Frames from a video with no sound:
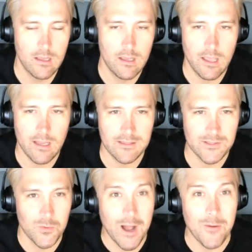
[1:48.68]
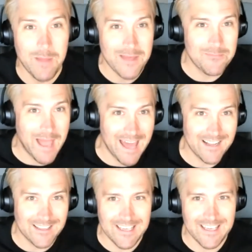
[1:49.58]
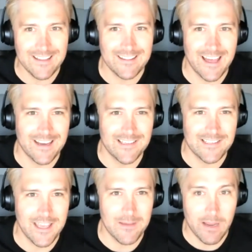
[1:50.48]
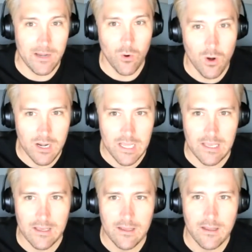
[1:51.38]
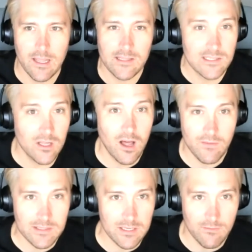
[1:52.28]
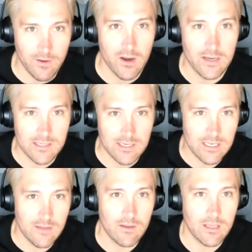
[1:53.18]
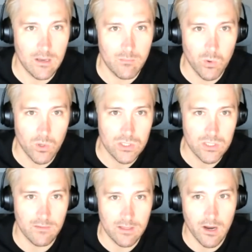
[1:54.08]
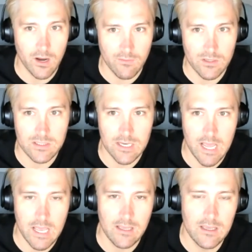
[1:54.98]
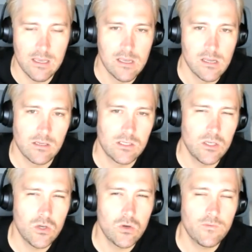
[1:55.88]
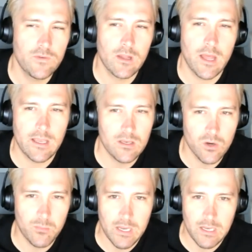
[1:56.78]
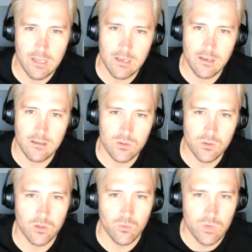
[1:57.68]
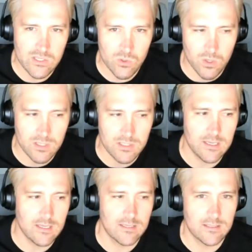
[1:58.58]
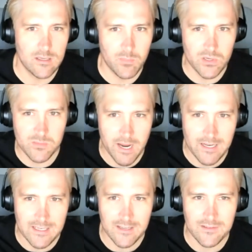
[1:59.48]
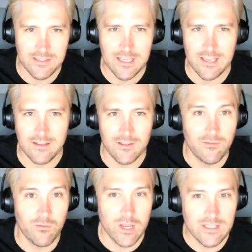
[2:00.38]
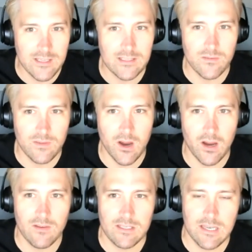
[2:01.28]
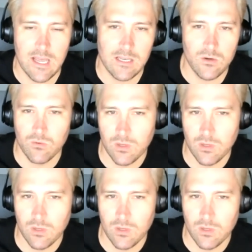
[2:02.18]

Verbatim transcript: And so while mathematically that is a minority, it's still obviously a very significant portion of the caregivers today. Do you feel like, in your opinion, sort of the resources, the perspectives, the voices of caregiving today do